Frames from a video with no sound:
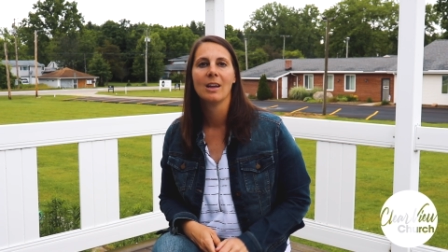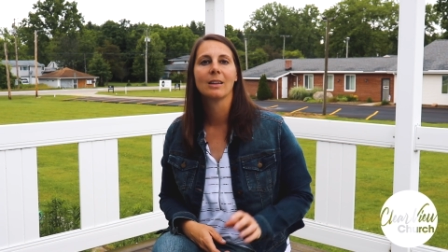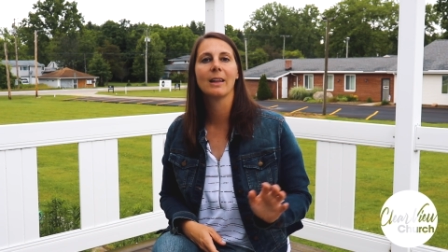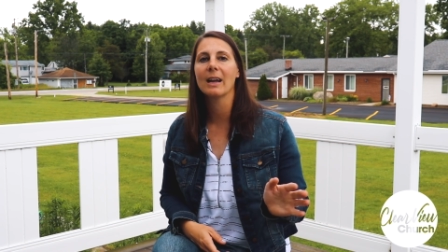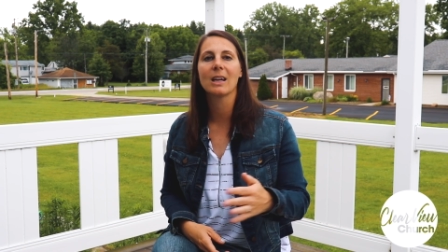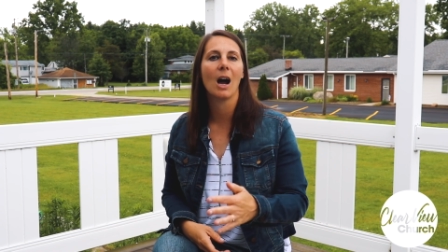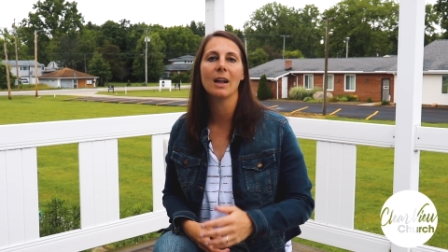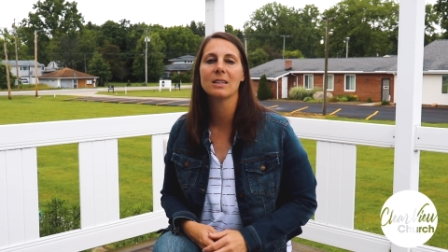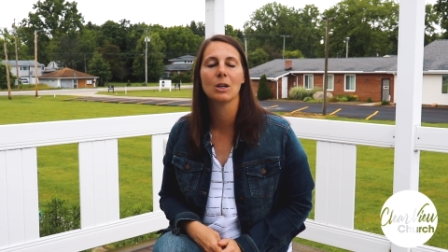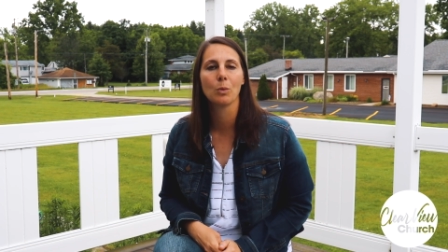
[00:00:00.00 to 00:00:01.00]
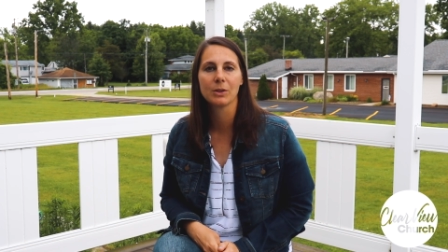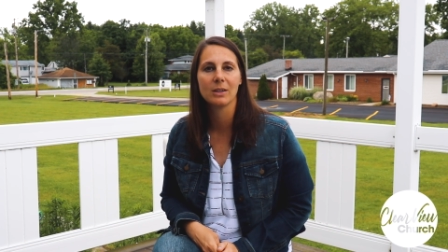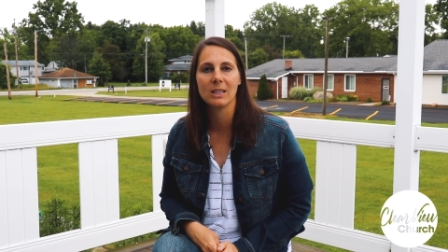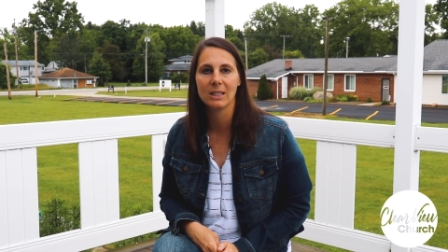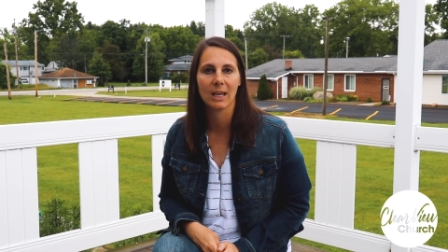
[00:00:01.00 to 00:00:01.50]
Let God deal with the
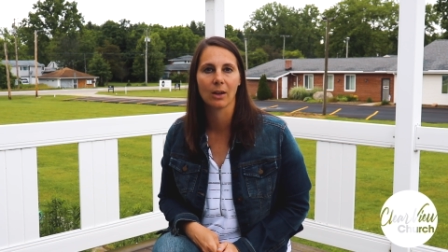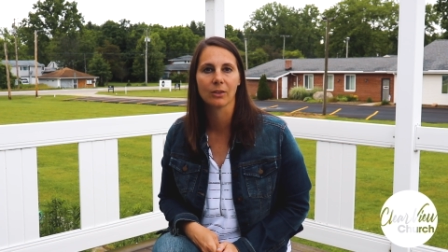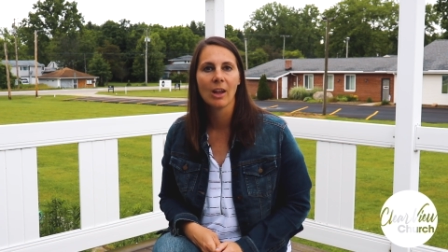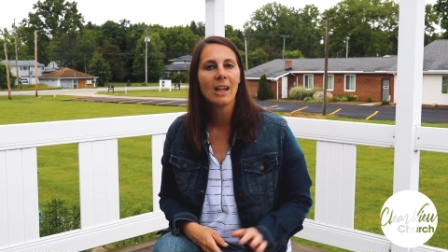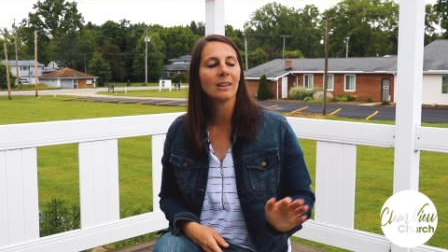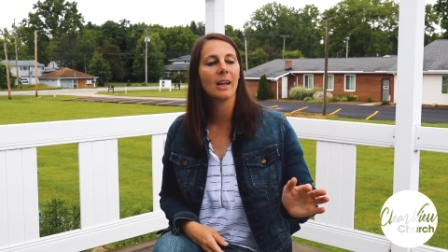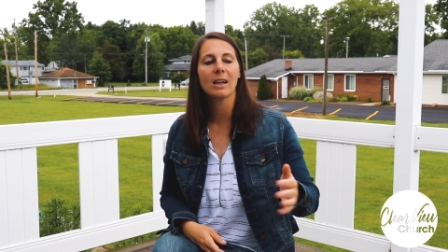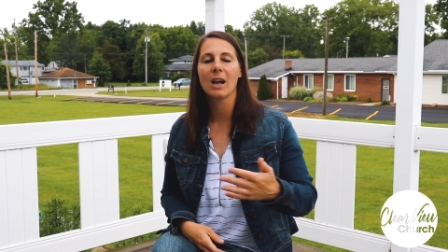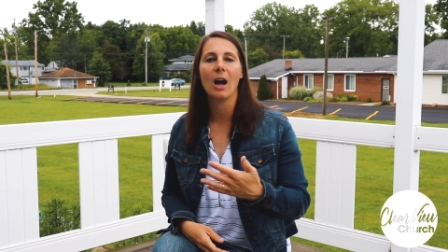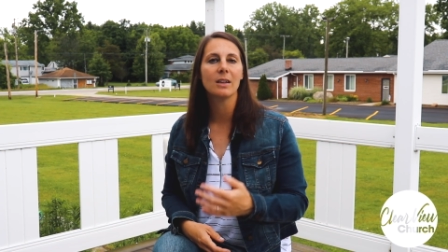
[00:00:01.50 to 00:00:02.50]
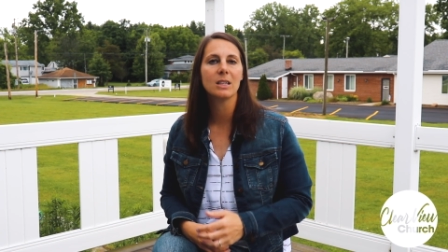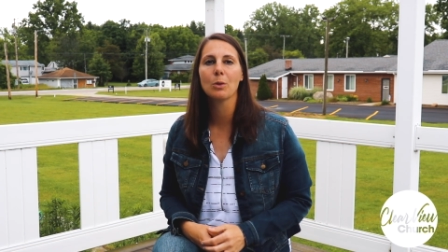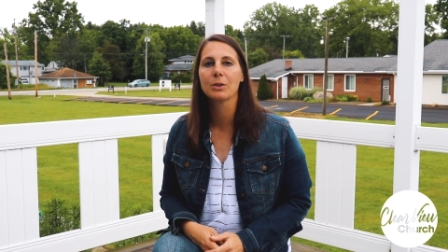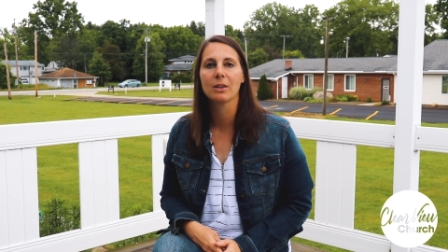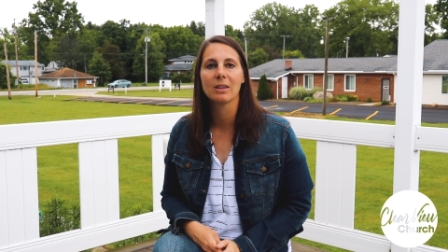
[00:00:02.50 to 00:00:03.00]
details. Let God deal
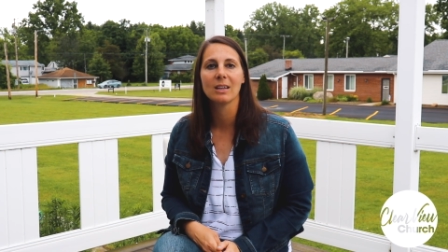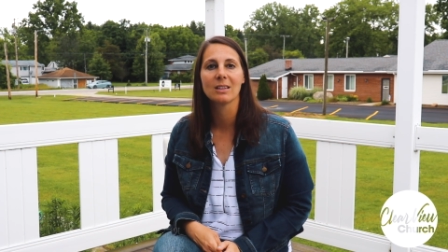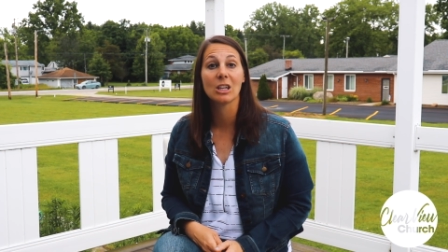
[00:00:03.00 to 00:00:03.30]
with the things